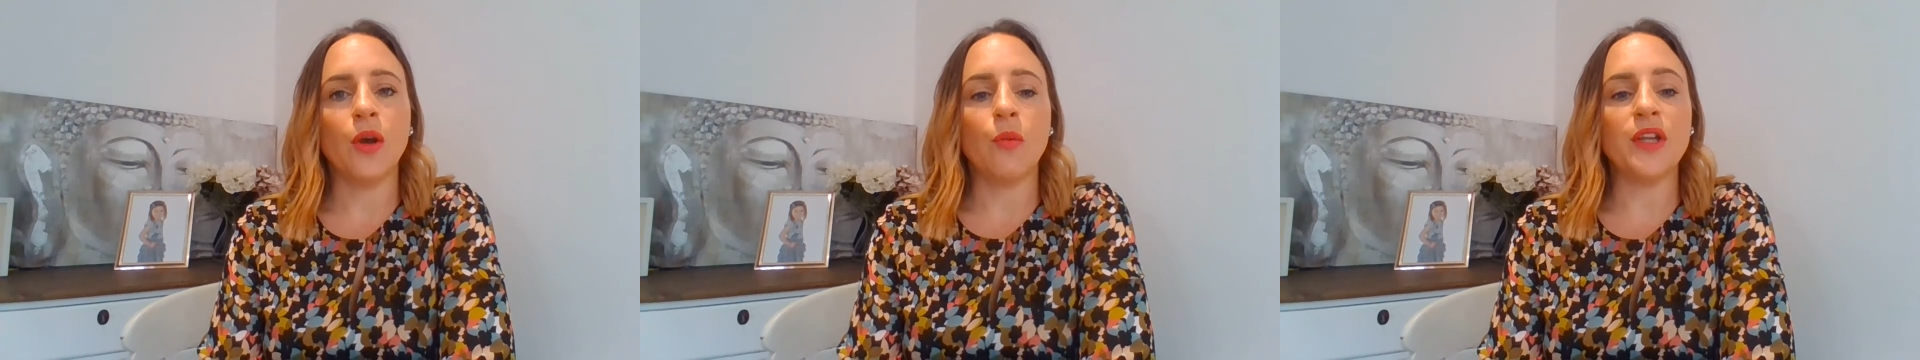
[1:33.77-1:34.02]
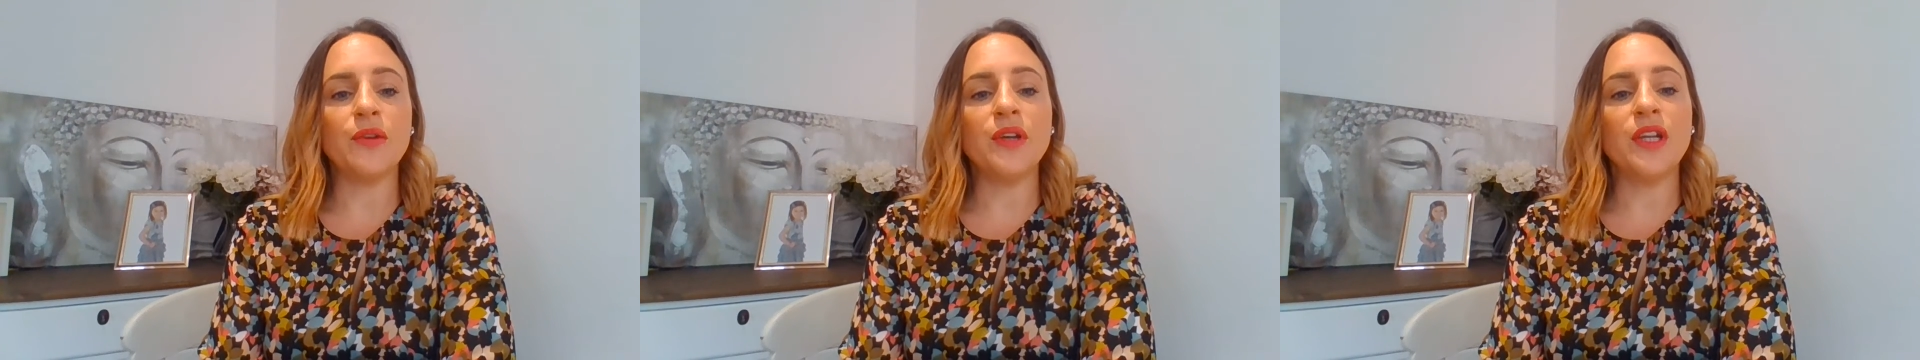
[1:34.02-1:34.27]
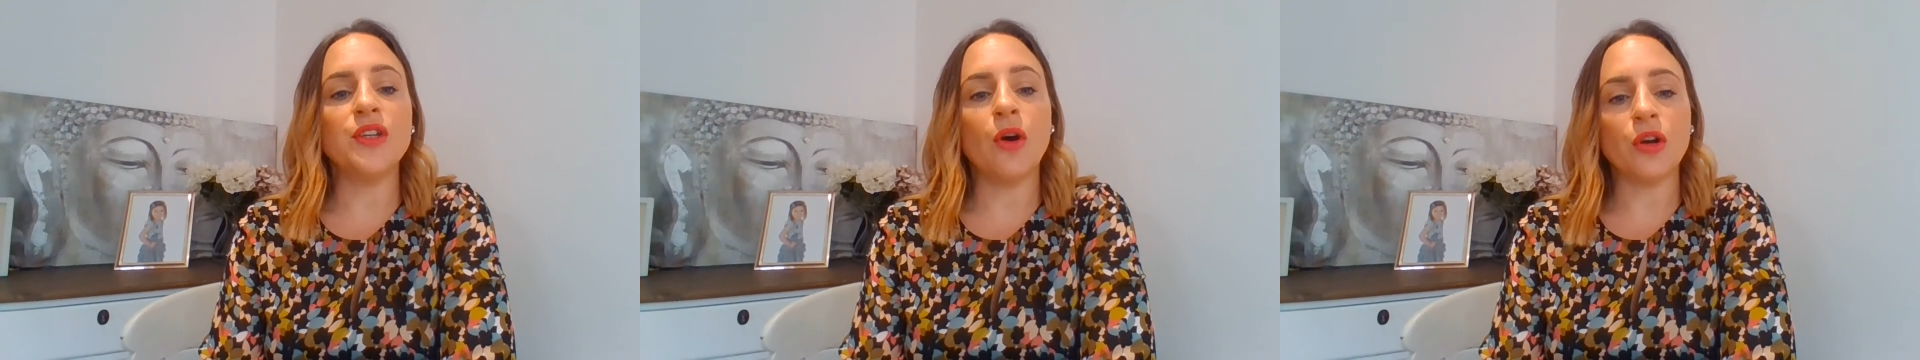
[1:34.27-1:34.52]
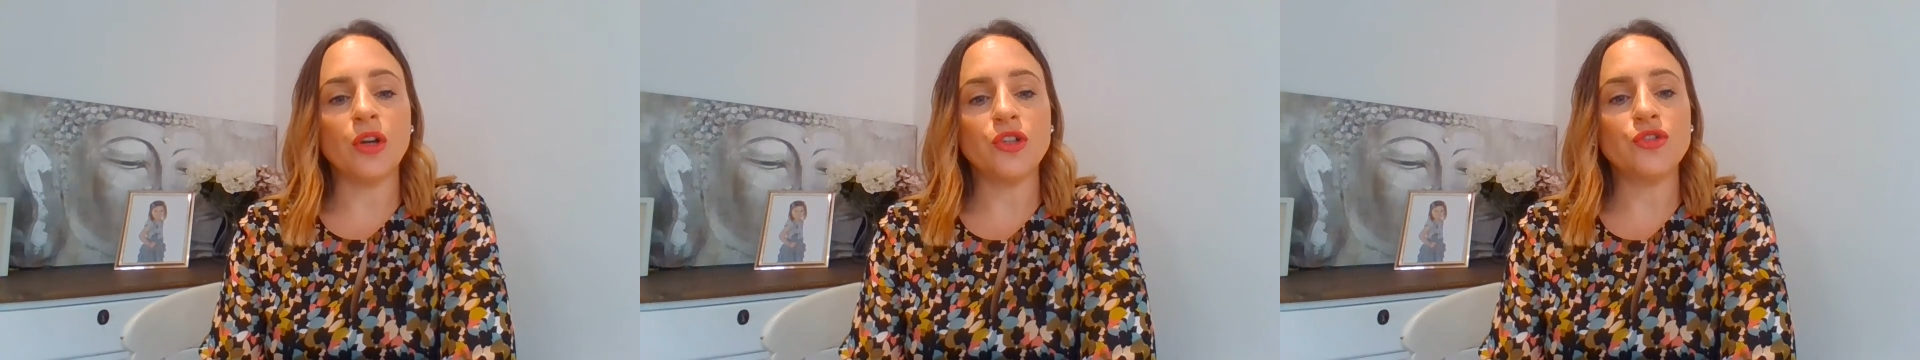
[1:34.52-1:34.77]
Where you
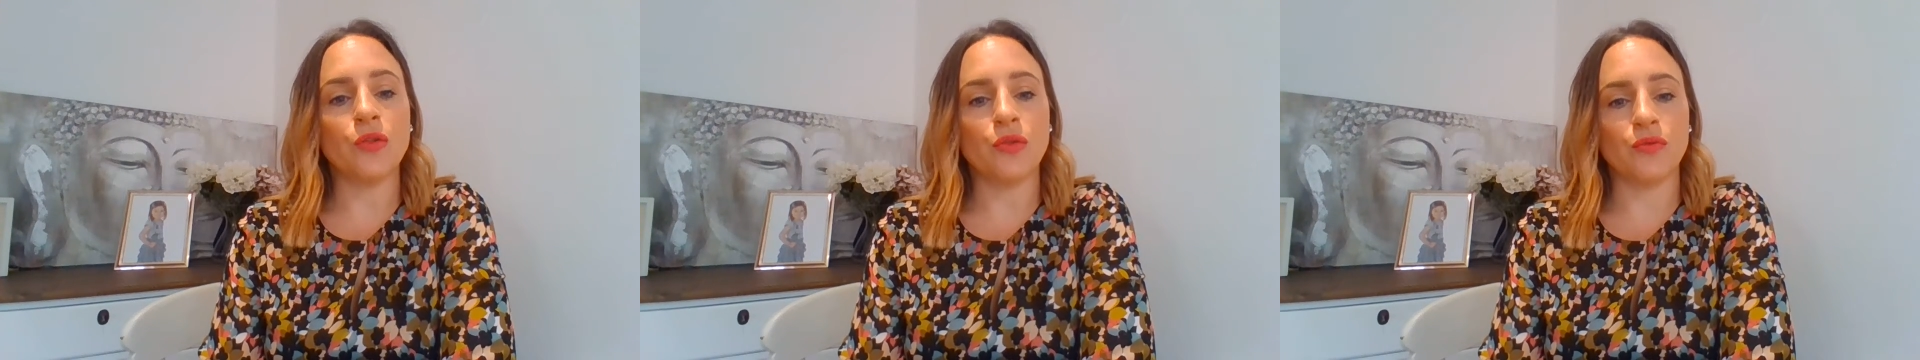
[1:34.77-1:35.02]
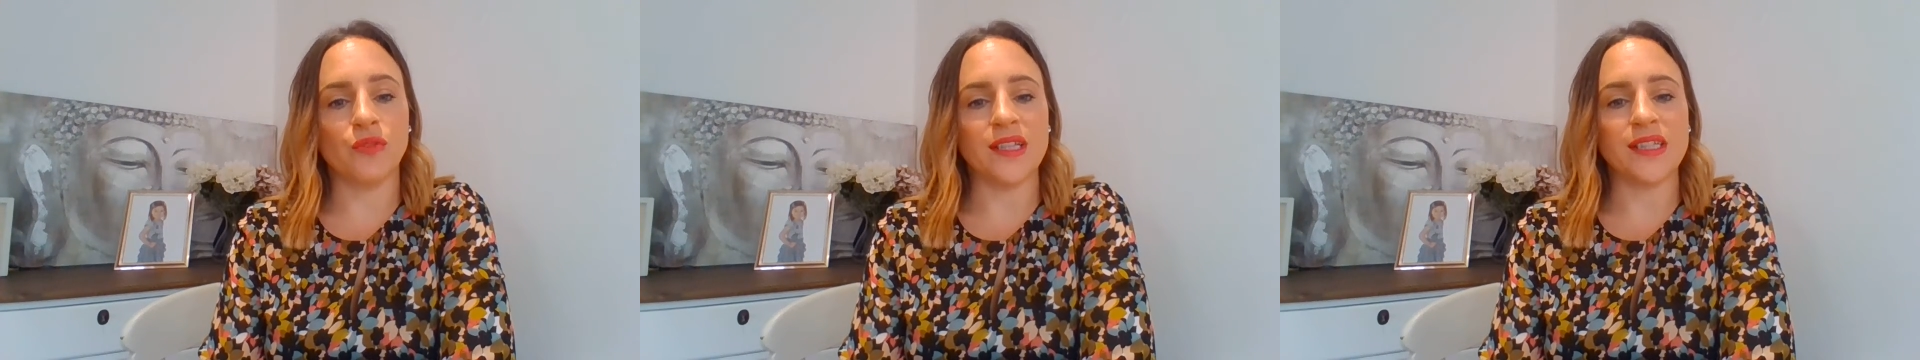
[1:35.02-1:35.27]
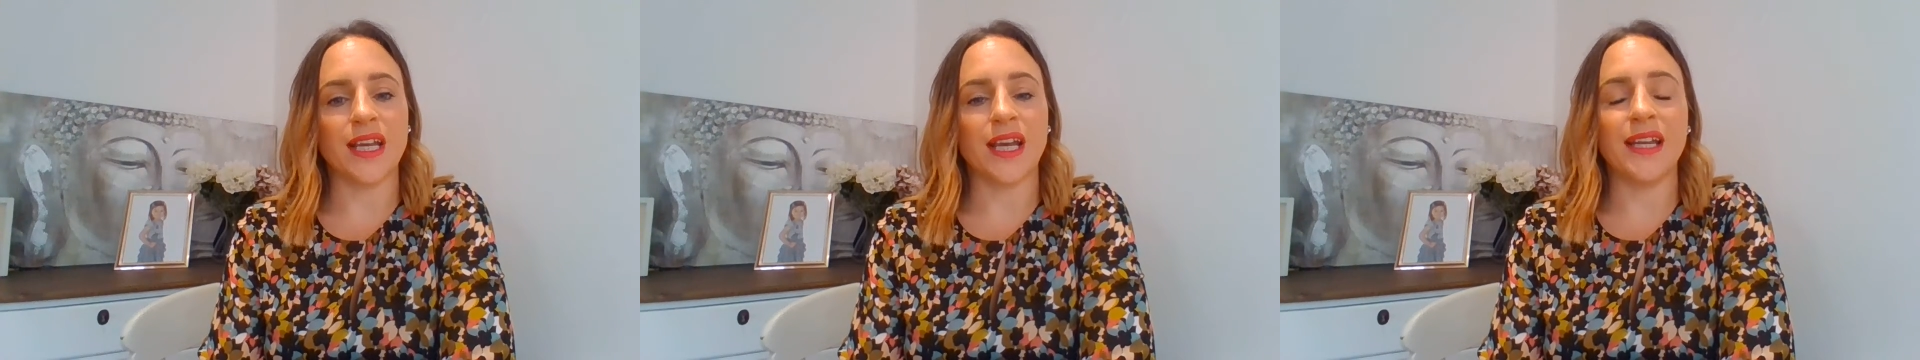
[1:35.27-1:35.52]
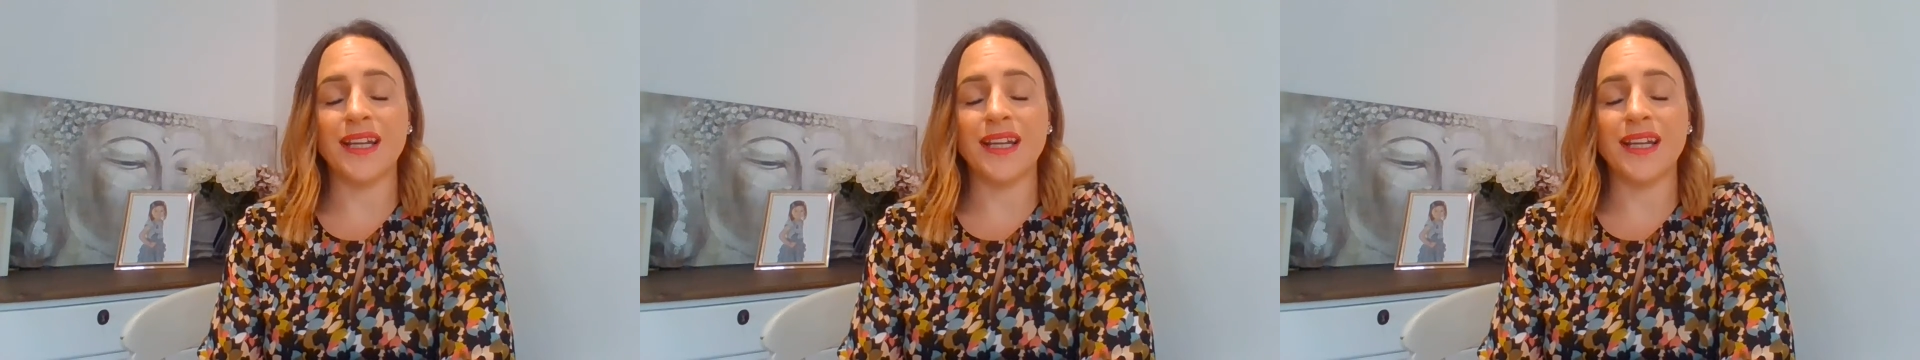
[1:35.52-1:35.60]
cannot control the risk and